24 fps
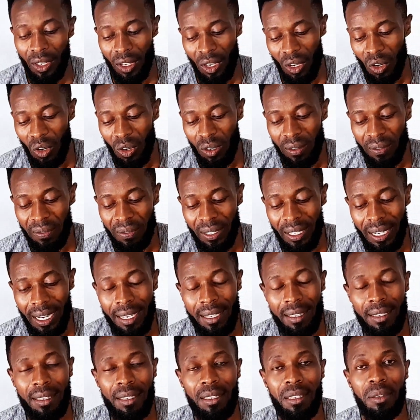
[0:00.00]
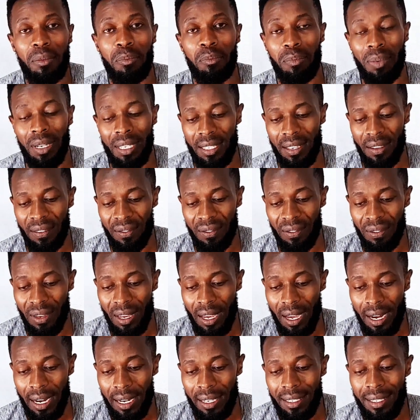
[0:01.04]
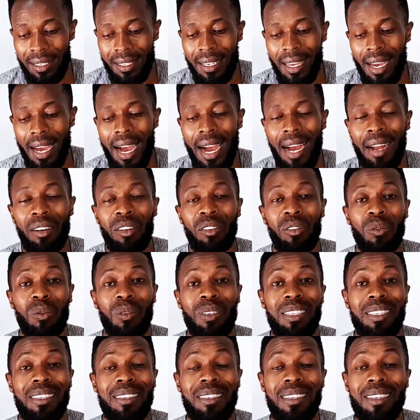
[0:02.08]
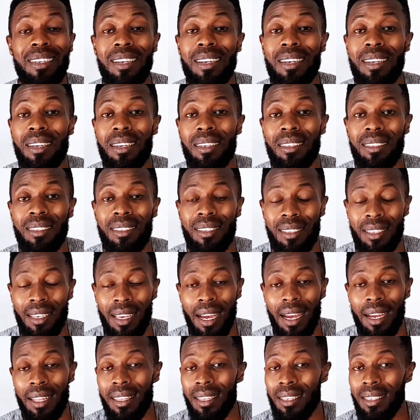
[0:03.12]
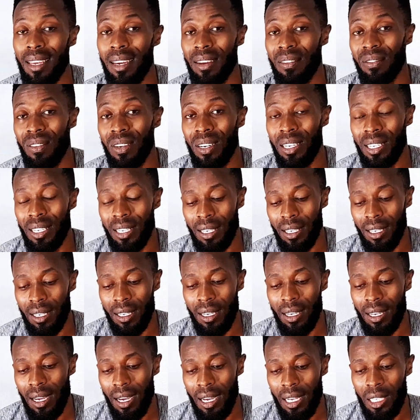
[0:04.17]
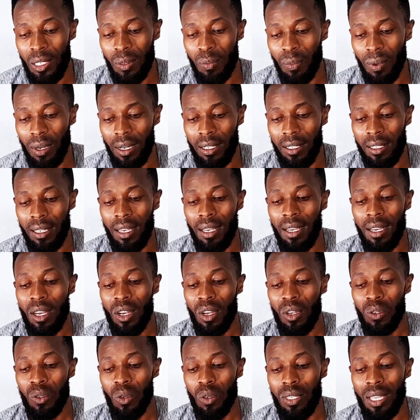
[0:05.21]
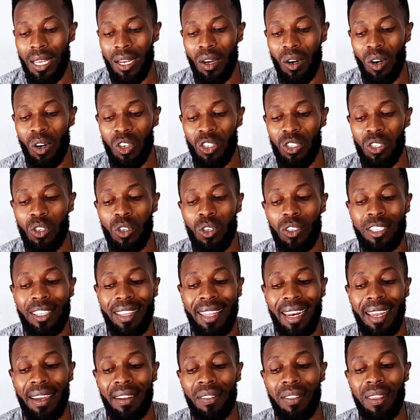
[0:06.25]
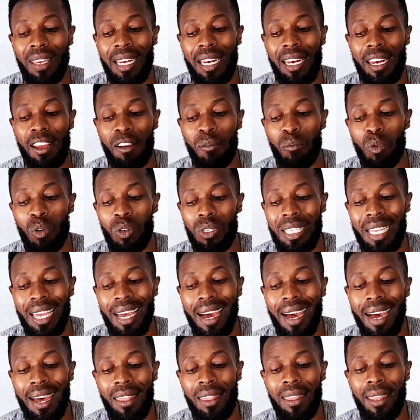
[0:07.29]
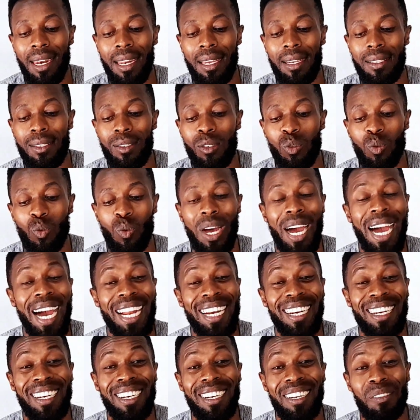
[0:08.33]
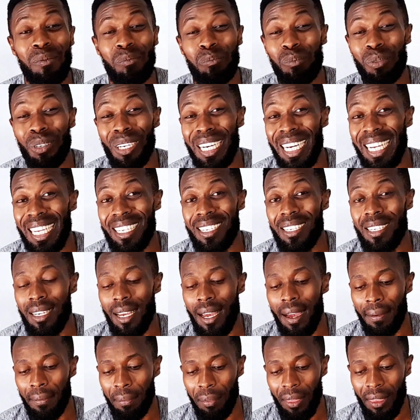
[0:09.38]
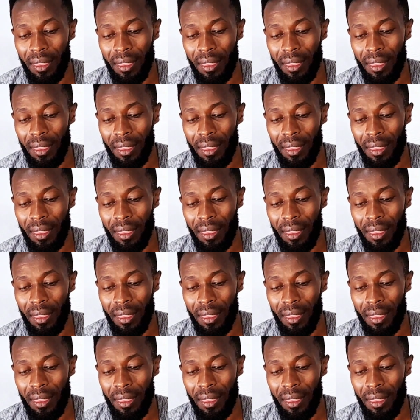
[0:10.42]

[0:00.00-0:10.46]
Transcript: confidence, perseverance, and resilience. Yeah, these are very key aspects. So psychological strength enables athletes to handle pressure,